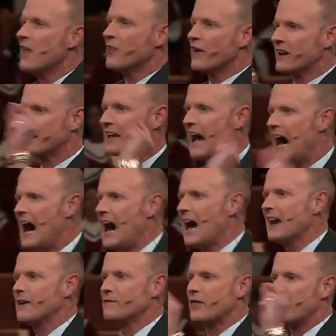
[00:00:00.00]
the
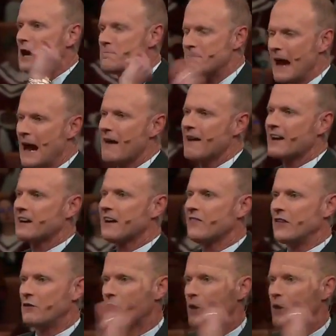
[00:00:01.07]
God of the American that